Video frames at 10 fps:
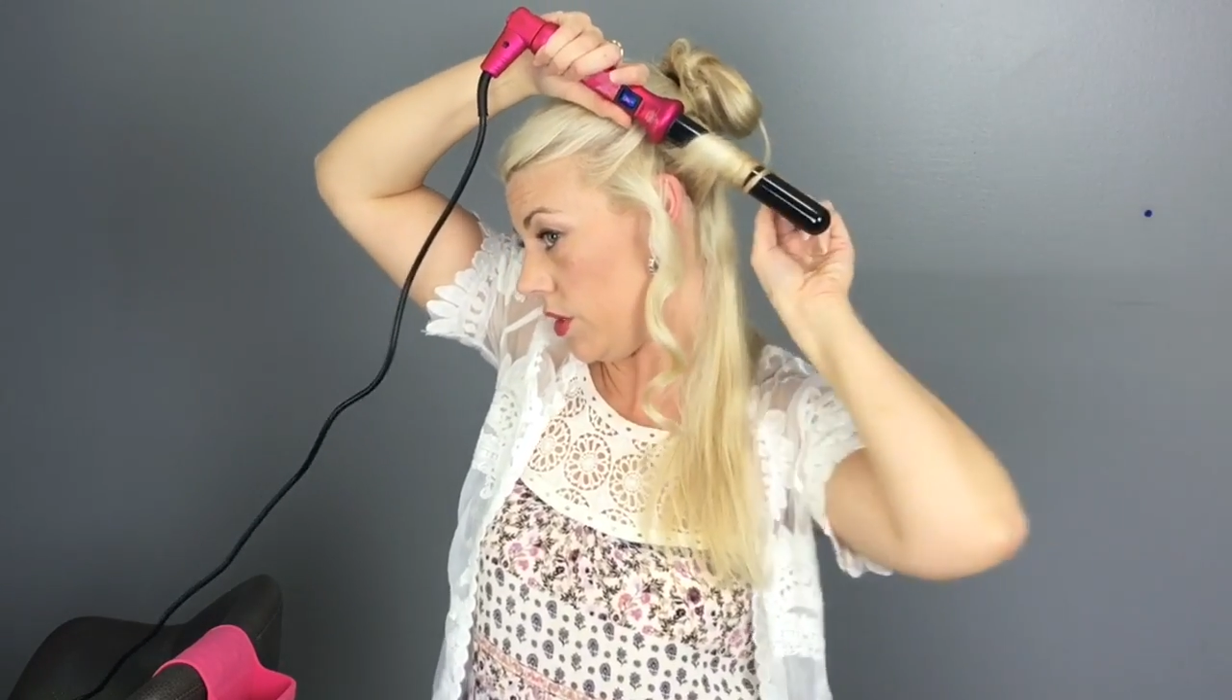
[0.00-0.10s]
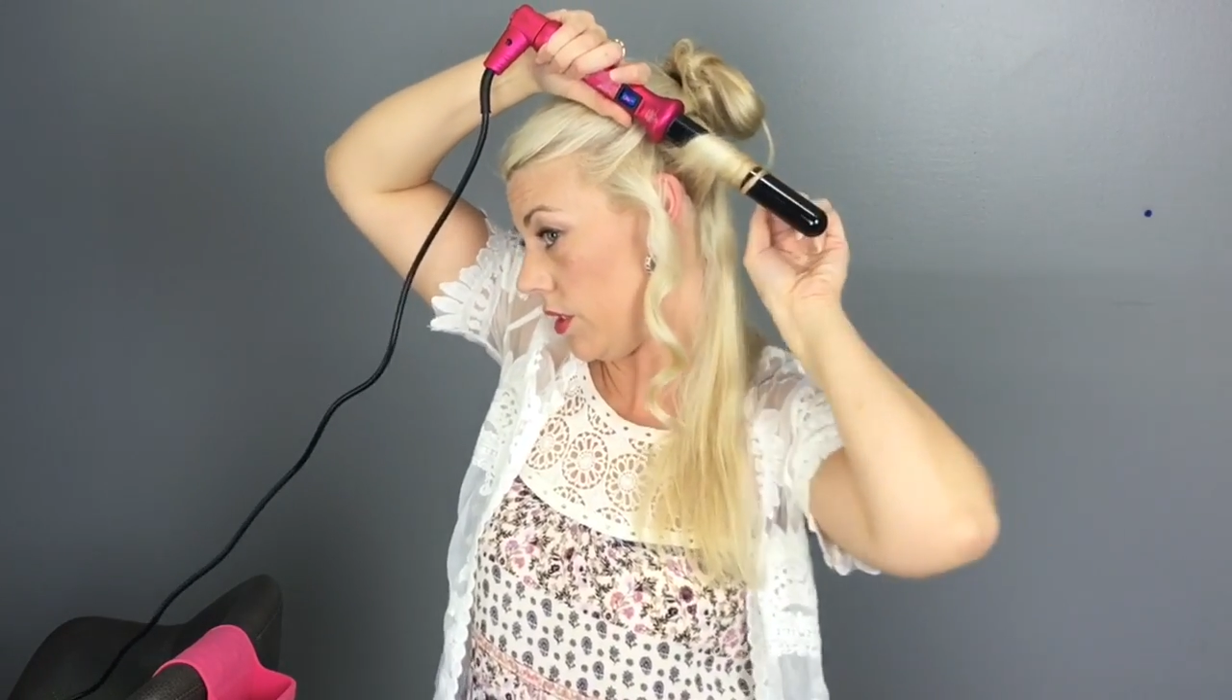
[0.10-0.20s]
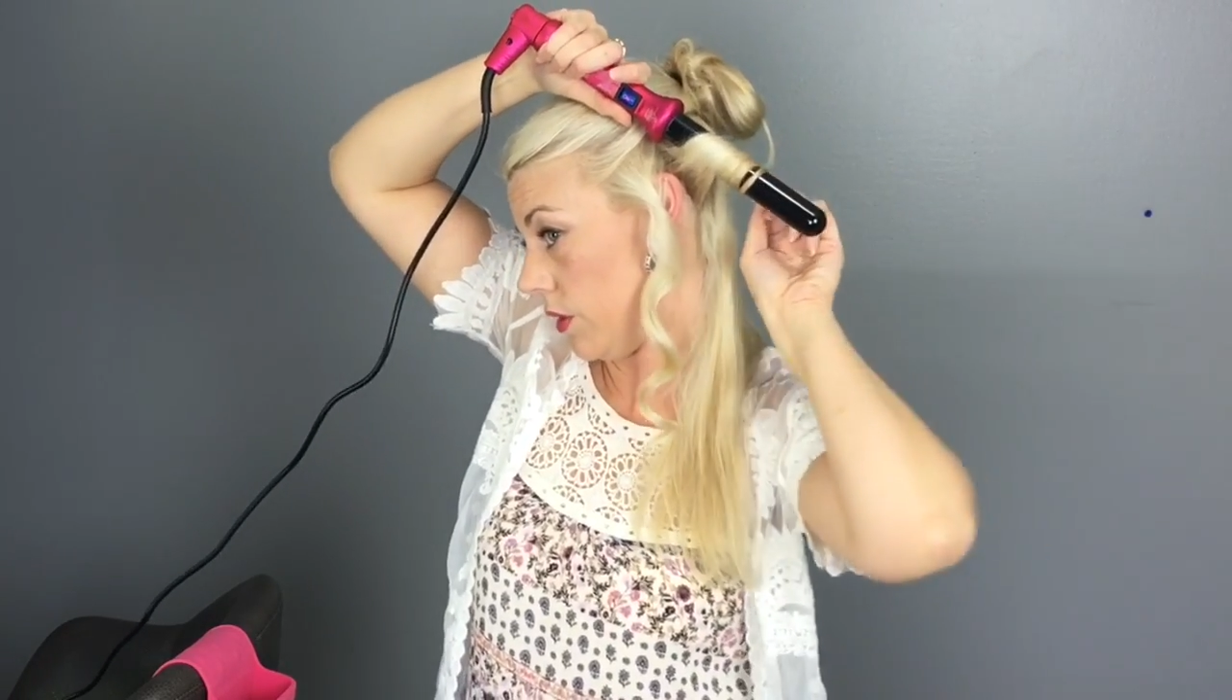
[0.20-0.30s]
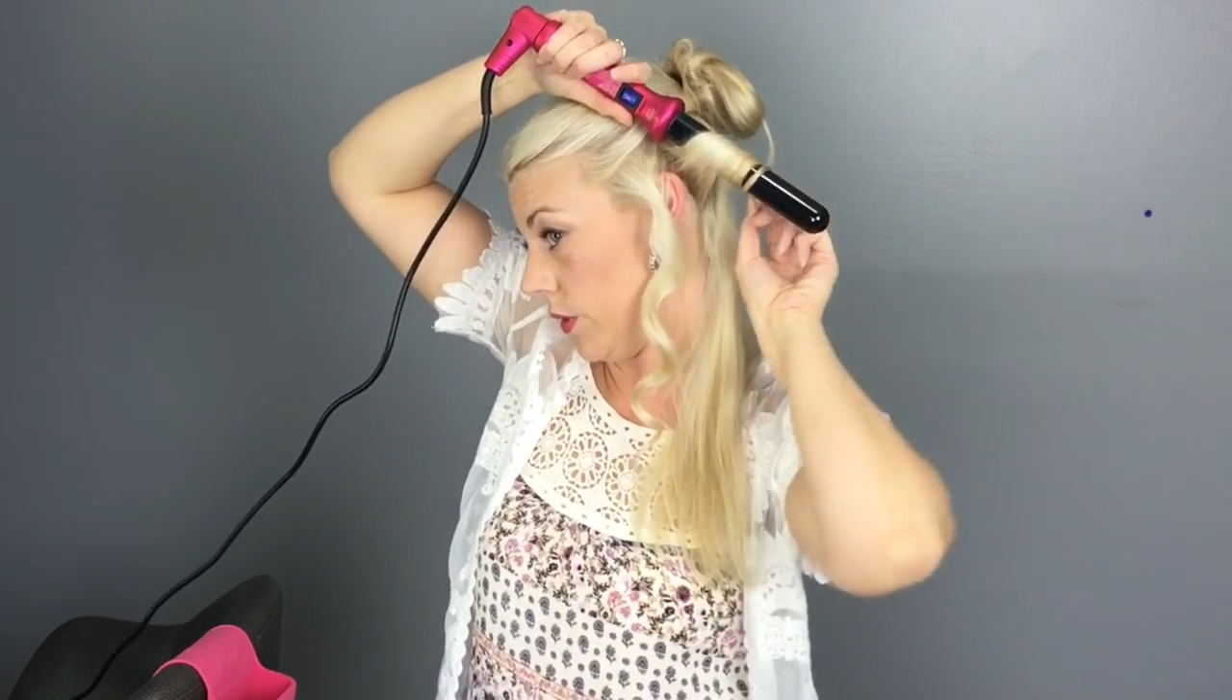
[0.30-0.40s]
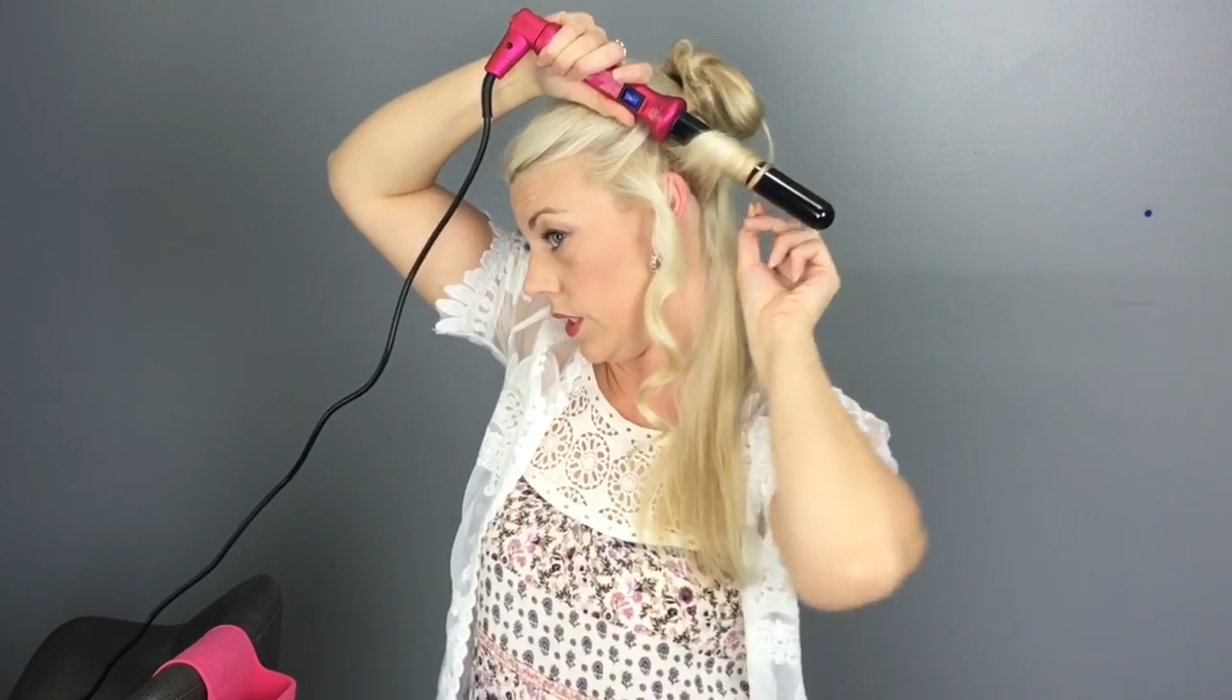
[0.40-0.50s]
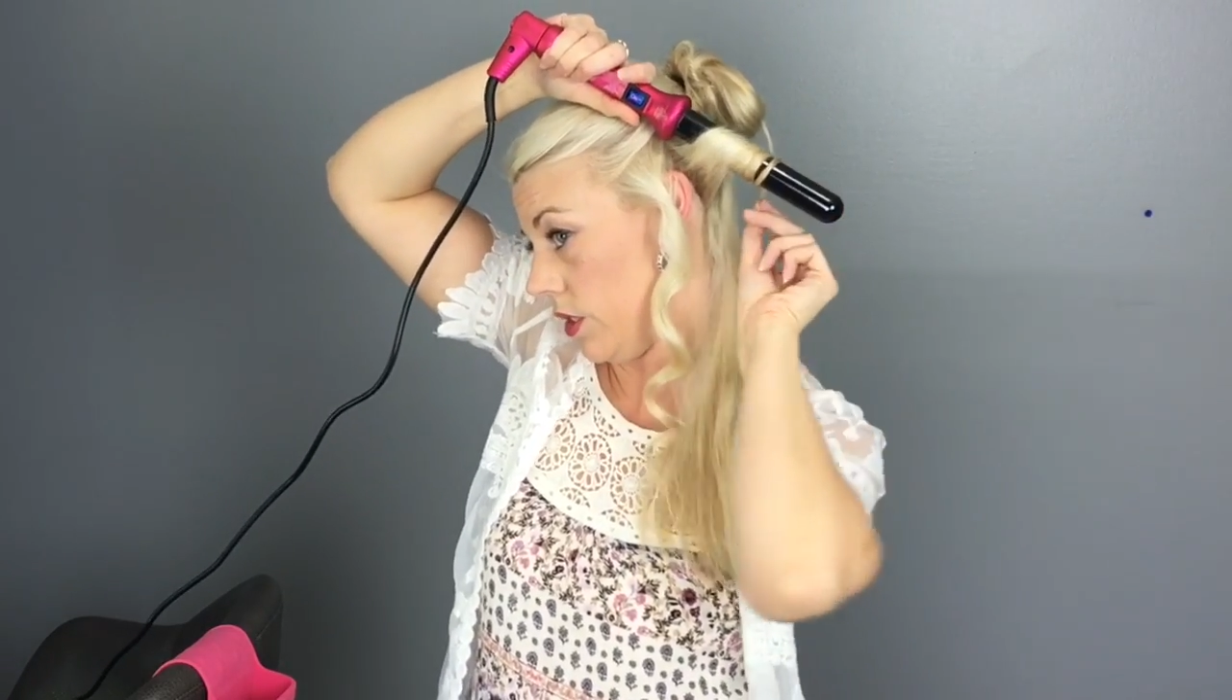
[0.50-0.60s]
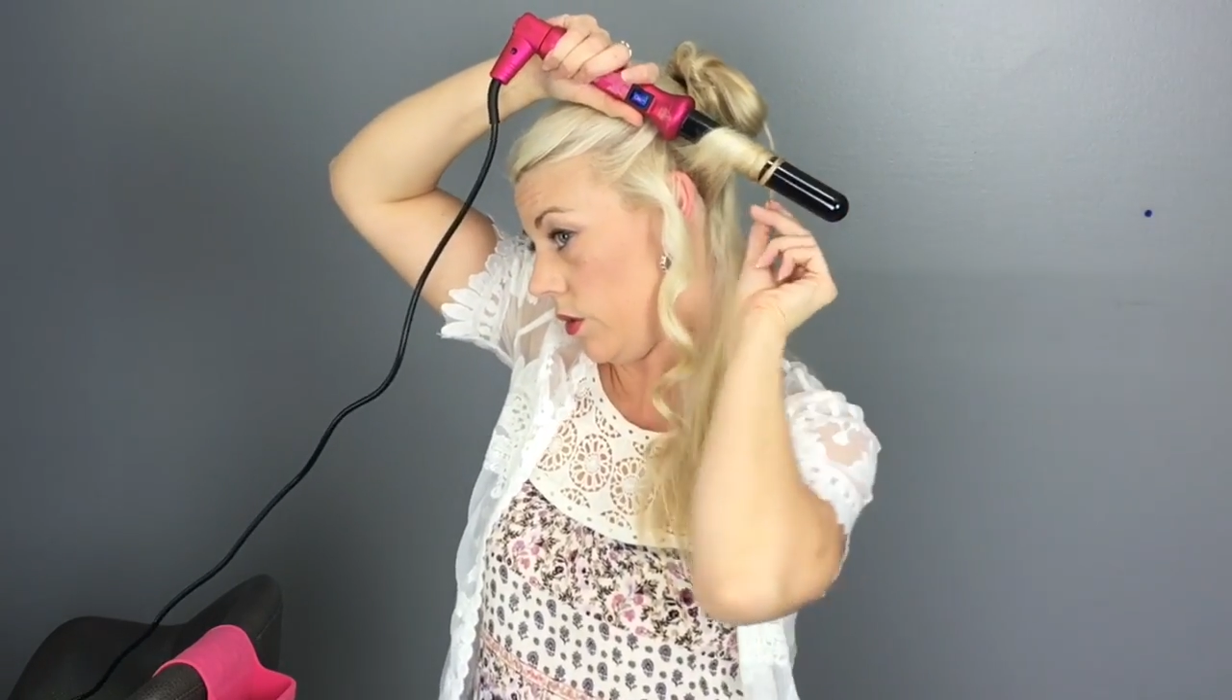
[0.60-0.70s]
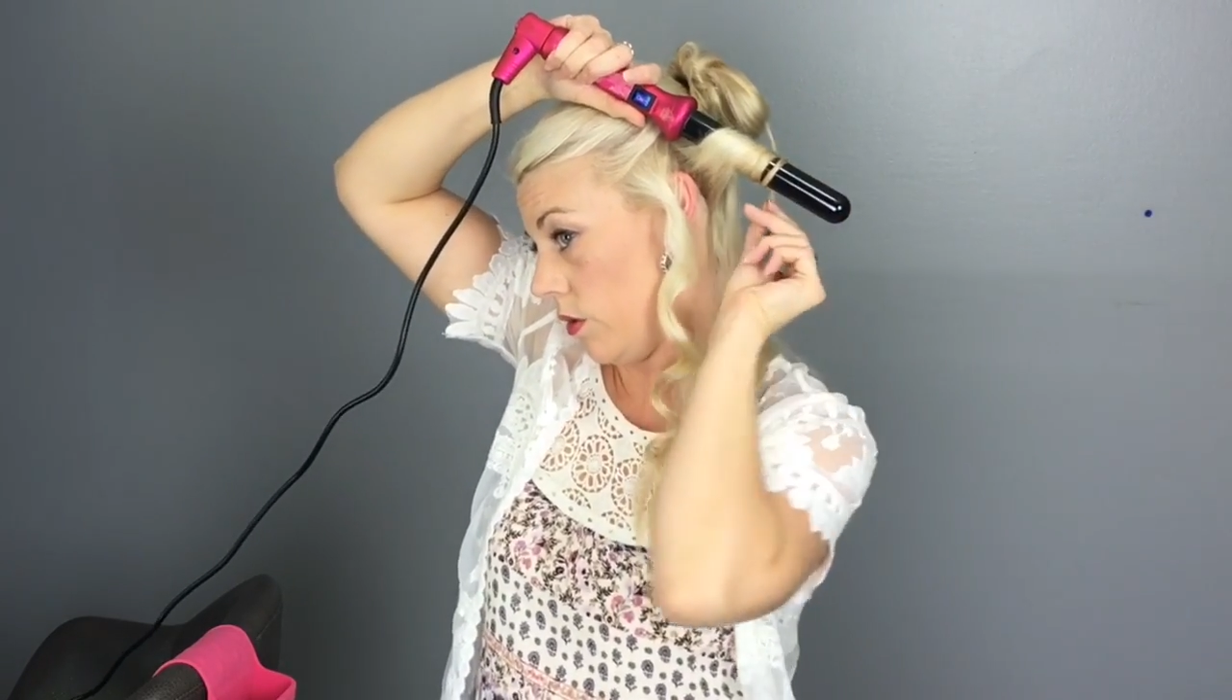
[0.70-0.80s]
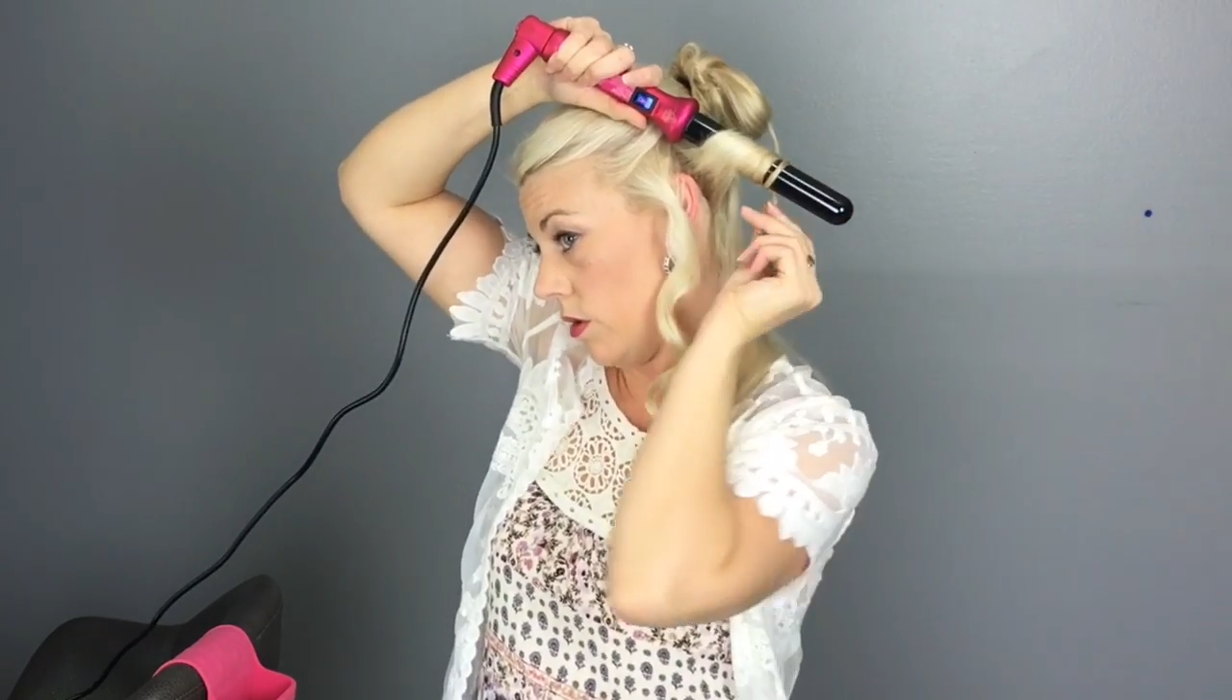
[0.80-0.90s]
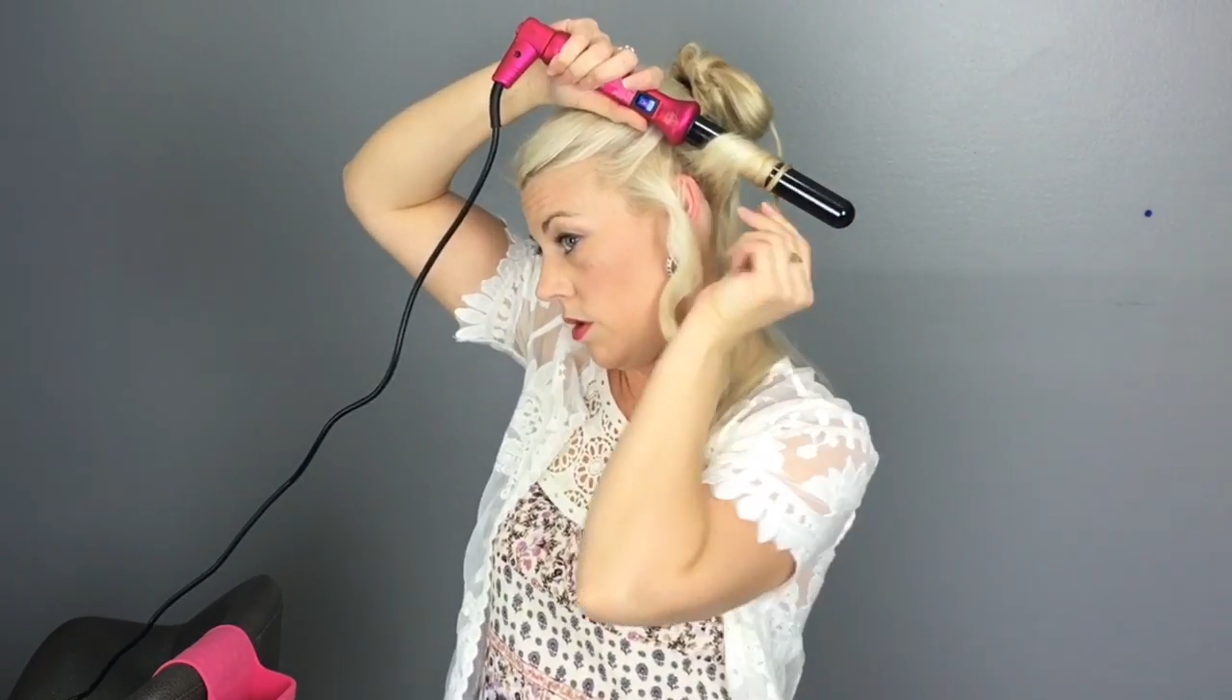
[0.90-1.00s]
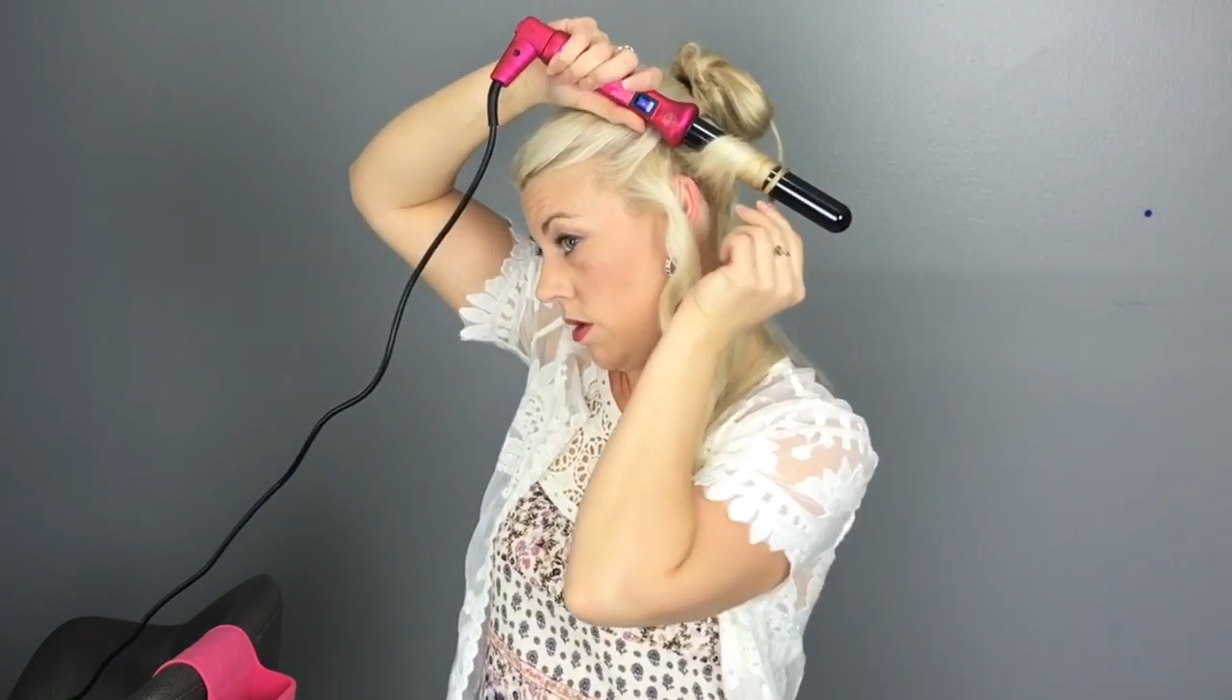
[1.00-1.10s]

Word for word: just going to